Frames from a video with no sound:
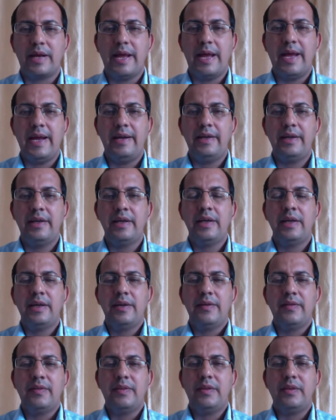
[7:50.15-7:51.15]
And
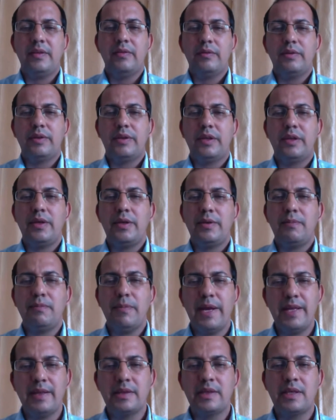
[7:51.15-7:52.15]
the
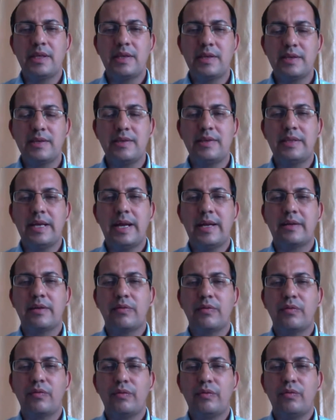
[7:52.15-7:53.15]
main thing is that
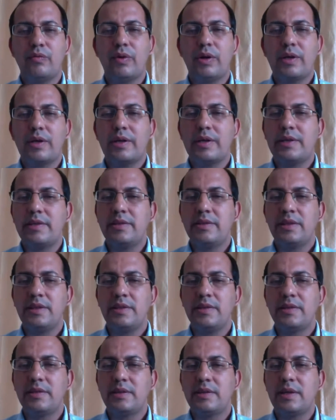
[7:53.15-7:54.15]
what is the
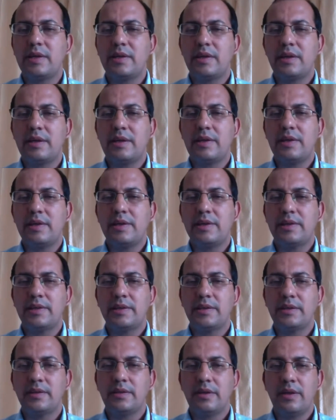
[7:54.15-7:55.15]
incident
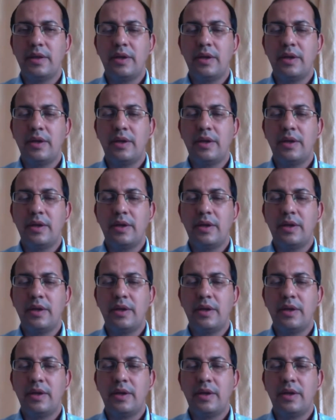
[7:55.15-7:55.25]
radiation,